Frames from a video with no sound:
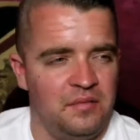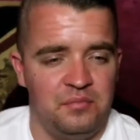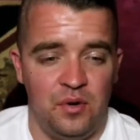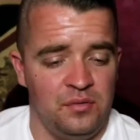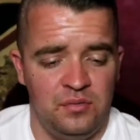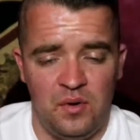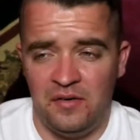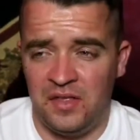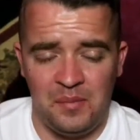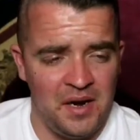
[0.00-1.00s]
well,
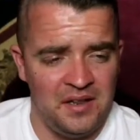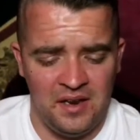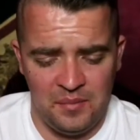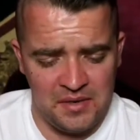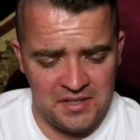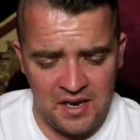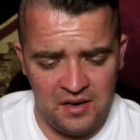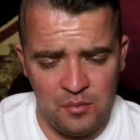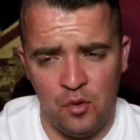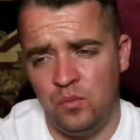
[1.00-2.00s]
wherever they play, the Olympic
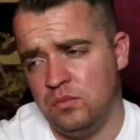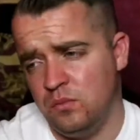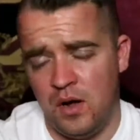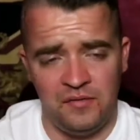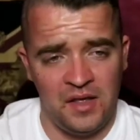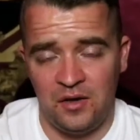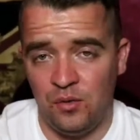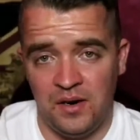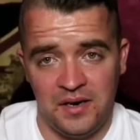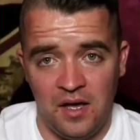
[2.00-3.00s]
Stadium or whatever they
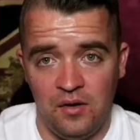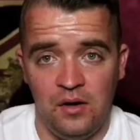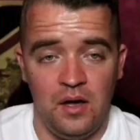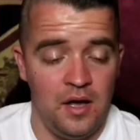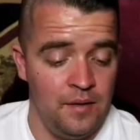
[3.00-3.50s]
call it now.